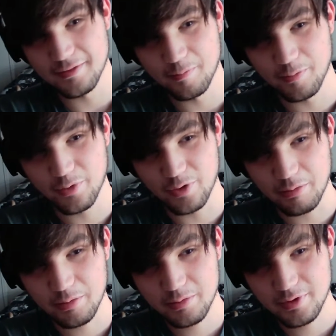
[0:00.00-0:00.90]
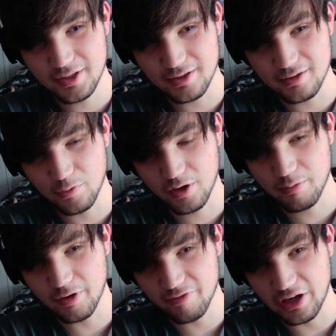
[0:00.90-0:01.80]
probably one of
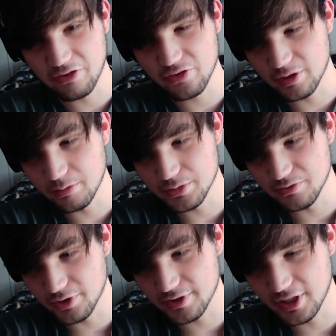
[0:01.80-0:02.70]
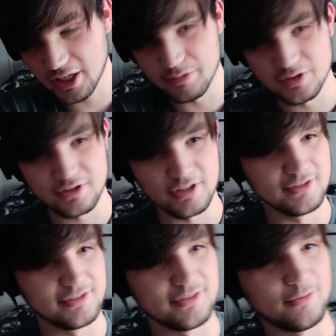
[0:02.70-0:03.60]
my favorite films of all time
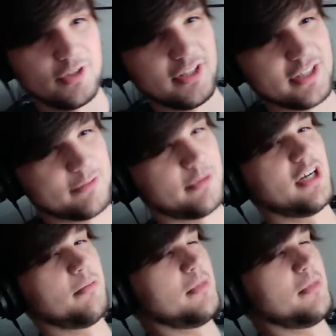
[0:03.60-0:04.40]
is the one that's behind me.